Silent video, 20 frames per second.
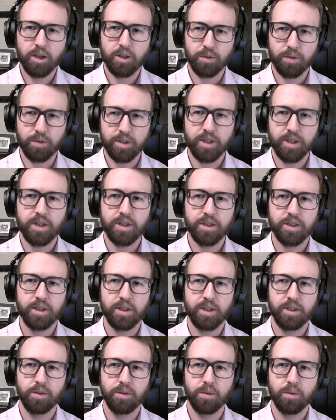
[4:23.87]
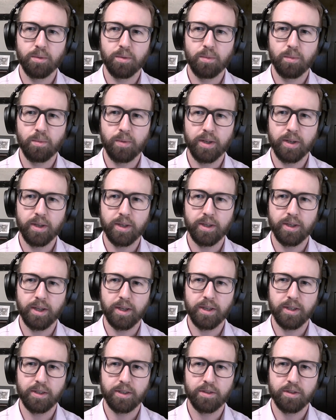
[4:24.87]
So essentially, we're
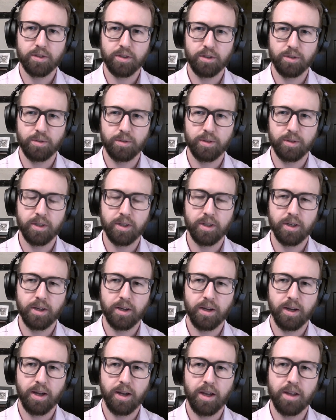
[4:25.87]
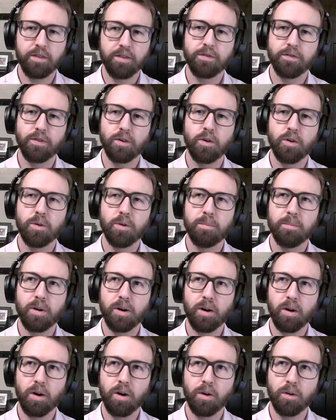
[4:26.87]
getting to a form
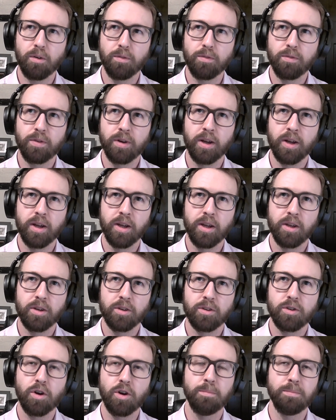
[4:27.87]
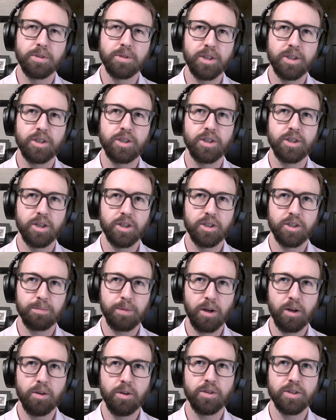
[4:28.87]
of competition, I
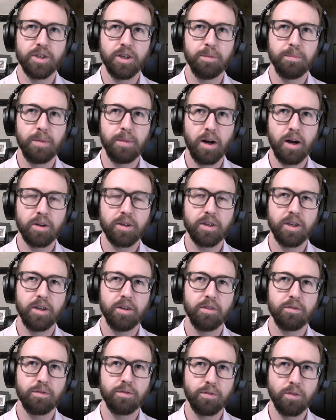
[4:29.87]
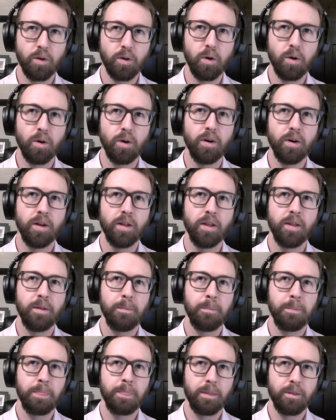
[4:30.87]
suppose, in a market for
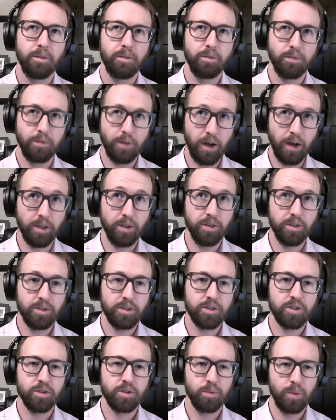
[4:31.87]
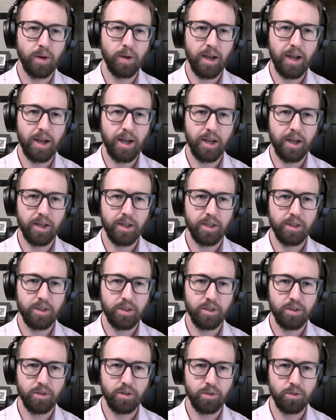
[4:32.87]
funds where
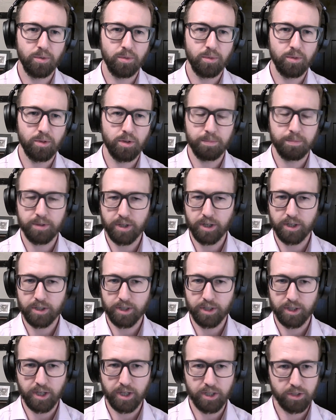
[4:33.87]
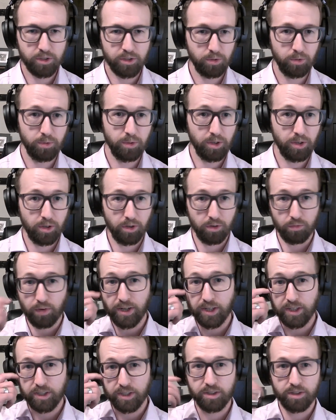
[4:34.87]
you could potentially get to a
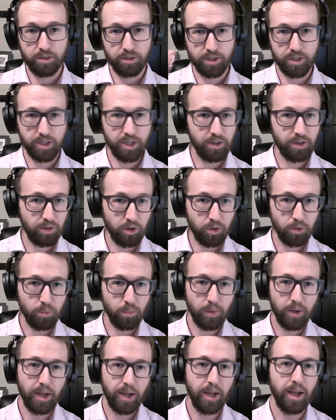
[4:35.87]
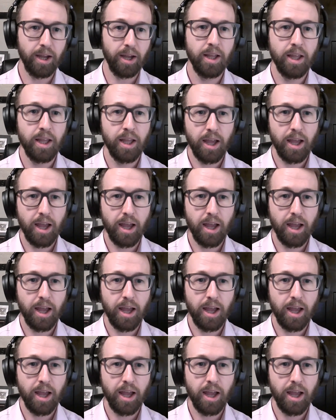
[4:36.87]
race to zero where